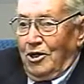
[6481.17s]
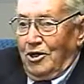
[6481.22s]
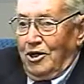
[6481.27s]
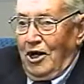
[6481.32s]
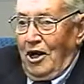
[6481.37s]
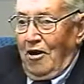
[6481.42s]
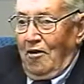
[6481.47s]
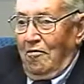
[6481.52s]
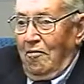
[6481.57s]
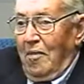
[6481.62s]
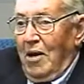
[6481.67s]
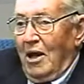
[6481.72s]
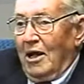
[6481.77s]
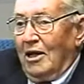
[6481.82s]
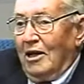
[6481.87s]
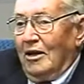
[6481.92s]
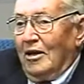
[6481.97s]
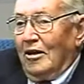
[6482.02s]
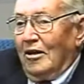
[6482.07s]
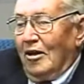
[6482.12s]
itself
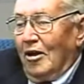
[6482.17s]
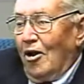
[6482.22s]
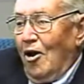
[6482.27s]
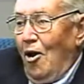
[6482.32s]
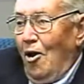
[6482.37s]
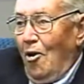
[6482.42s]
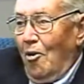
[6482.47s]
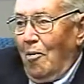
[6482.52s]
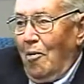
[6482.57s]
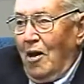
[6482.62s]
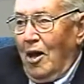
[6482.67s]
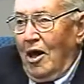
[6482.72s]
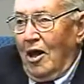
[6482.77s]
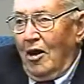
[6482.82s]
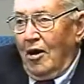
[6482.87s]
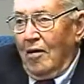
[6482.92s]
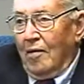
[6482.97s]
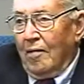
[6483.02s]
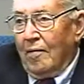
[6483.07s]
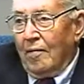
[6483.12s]
back into the
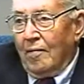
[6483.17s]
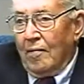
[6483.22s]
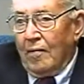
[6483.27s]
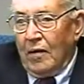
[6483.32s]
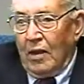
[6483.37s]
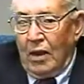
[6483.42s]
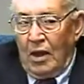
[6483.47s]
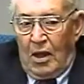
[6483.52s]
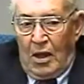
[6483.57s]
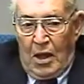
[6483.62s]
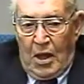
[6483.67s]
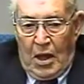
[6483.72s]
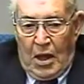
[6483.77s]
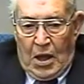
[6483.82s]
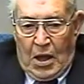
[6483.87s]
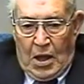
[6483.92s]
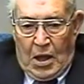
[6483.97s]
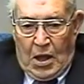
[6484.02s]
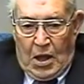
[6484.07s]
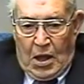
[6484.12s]
gallbladder.
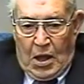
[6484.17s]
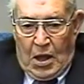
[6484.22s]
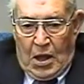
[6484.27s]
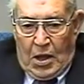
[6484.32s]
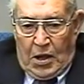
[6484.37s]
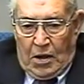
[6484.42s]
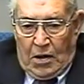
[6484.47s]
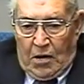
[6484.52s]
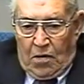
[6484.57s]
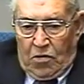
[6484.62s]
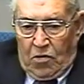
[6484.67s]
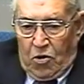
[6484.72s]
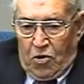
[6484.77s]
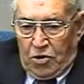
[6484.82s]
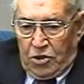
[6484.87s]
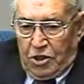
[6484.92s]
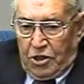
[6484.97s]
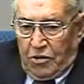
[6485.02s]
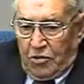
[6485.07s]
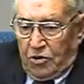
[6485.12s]
And of
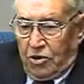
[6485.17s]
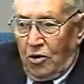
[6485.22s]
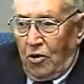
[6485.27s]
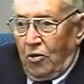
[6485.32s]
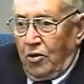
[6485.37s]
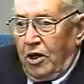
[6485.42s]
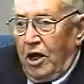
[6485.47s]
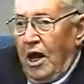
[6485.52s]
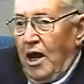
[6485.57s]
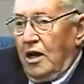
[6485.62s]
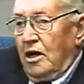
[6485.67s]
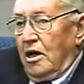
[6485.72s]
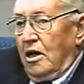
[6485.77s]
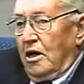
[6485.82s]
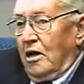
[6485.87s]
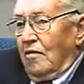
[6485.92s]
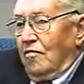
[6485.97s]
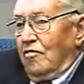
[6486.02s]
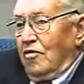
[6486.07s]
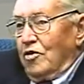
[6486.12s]
course, he was no
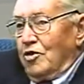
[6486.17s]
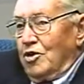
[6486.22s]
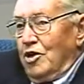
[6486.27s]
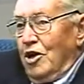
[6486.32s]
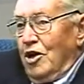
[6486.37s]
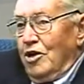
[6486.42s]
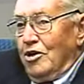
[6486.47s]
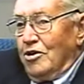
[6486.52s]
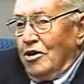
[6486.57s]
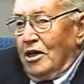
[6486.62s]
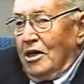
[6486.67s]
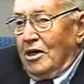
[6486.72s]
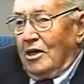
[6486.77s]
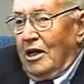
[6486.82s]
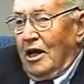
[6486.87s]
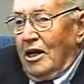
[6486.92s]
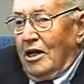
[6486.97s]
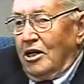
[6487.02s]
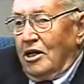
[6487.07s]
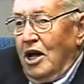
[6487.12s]
candidate for surgery
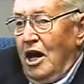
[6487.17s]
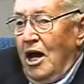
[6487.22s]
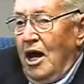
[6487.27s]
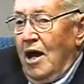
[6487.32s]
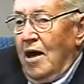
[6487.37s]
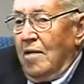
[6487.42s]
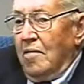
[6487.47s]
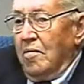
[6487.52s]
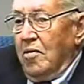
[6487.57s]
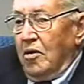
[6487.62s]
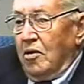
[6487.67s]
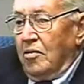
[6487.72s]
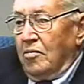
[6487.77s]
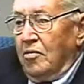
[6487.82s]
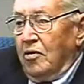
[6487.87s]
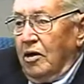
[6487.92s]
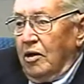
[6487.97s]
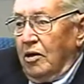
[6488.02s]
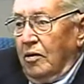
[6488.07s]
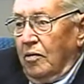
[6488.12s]
at that time, but
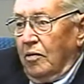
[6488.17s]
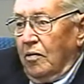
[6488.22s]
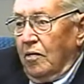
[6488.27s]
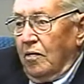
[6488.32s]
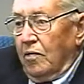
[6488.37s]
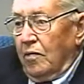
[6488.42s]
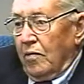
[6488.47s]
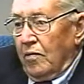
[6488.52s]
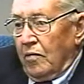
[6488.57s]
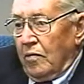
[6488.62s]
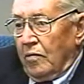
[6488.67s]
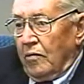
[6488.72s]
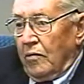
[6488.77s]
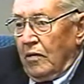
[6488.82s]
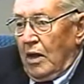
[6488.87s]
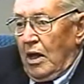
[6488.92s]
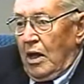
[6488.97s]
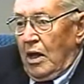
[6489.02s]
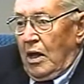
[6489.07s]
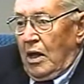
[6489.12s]
we
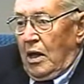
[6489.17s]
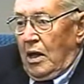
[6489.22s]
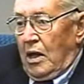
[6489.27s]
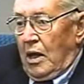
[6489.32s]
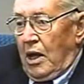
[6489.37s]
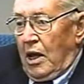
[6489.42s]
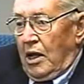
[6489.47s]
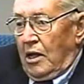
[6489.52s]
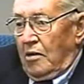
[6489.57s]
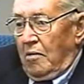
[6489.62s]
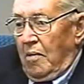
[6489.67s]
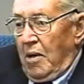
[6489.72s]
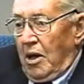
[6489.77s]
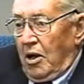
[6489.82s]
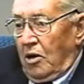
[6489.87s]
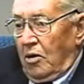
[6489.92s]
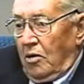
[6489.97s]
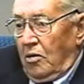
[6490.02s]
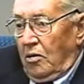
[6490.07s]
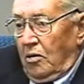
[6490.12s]
had the
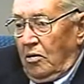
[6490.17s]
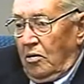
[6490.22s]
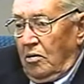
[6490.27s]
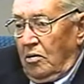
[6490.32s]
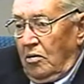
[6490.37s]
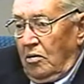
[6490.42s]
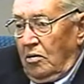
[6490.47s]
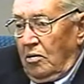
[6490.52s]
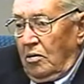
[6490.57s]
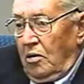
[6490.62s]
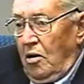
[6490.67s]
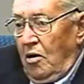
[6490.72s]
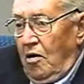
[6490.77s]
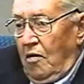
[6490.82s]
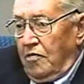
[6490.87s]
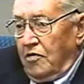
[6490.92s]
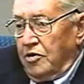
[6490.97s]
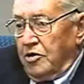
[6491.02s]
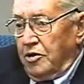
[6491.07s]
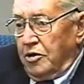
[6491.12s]
medical
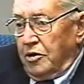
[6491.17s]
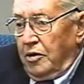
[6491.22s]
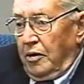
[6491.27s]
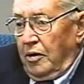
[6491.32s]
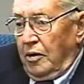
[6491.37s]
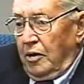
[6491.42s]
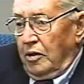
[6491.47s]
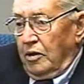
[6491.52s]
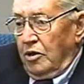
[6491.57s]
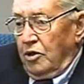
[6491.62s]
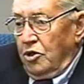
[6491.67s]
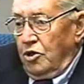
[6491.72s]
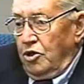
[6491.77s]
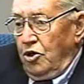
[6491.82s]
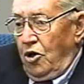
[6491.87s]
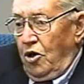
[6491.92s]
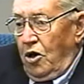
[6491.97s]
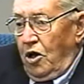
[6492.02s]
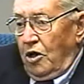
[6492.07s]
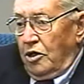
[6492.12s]
officer in
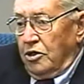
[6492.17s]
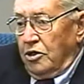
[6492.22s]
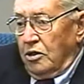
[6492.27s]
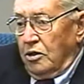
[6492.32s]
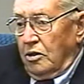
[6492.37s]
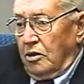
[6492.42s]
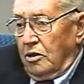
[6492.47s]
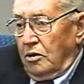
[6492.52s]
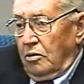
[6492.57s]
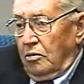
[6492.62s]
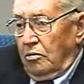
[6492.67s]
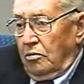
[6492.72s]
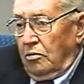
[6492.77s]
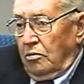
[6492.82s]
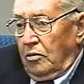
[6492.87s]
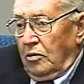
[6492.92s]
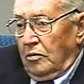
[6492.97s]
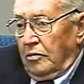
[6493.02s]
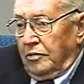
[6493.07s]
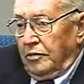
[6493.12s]
charge
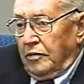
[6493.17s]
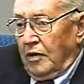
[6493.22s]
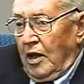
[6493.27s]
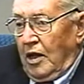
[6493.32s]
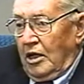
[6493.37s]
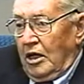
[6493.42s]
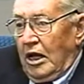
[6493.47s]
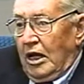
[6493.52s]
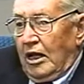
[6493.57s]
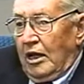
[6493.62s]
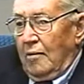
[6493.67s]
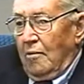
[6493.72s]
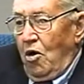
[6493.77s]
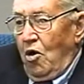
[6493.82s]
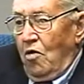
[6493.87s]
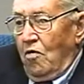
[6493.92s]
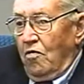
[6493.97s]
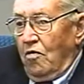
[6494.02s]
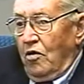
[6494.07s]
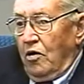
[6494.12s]
take him
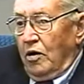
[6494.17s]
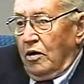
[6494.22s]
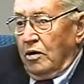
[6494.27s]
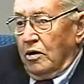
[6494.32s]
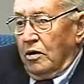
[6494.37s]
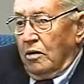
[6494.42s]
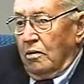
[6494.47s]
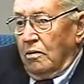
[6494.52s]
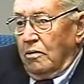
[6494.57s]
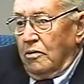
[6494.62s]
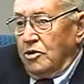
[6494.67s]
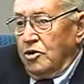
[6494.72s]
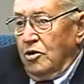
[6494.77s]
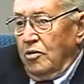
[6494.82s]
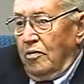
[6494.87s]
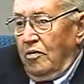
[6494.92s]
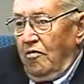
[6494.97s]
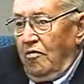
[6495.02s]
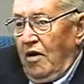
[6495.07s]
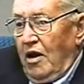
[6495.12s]
over and
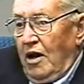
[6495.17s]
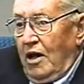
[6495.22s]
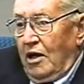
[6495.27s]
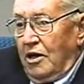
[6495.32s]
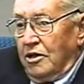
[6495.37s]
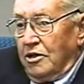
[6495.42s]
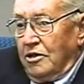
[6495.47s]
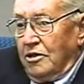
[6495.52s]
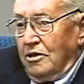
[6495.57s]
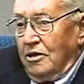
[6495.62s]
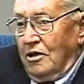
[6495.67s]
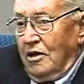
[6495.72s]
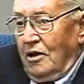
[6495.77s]
supervise